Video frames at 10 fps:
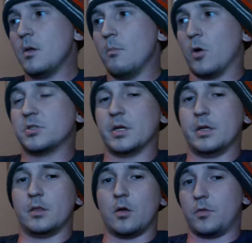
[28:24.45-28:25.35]
mostly
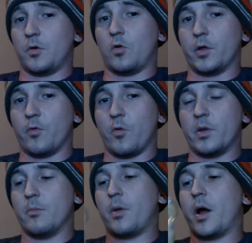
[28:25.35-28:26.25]
in the Holy
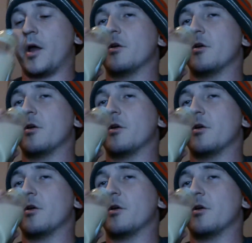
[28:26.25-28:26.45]
Roman Empire,